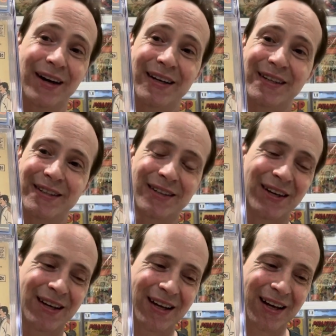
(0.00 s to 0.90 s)
his
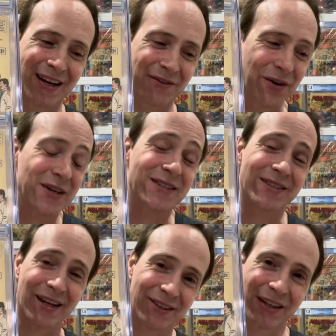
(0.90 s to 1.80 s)
very
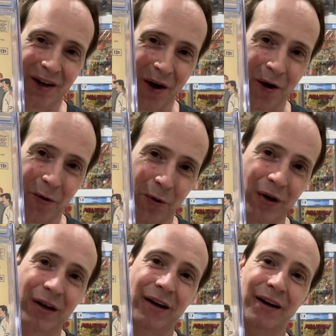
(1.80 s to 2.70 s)
sexy artwork.